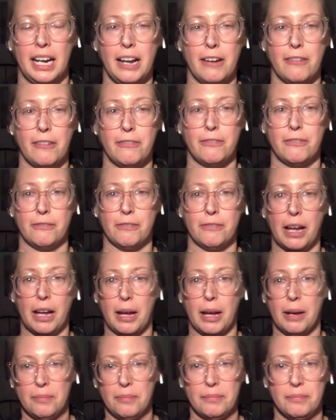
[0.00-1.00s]
enough of
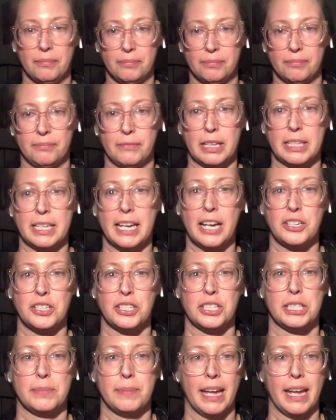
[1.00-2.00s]
uh,
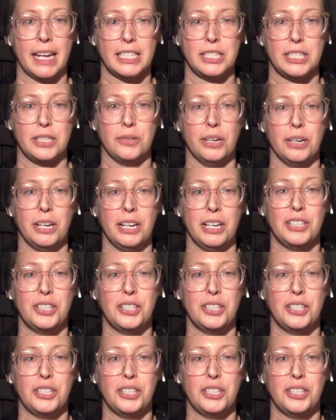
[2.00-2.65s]
attention span to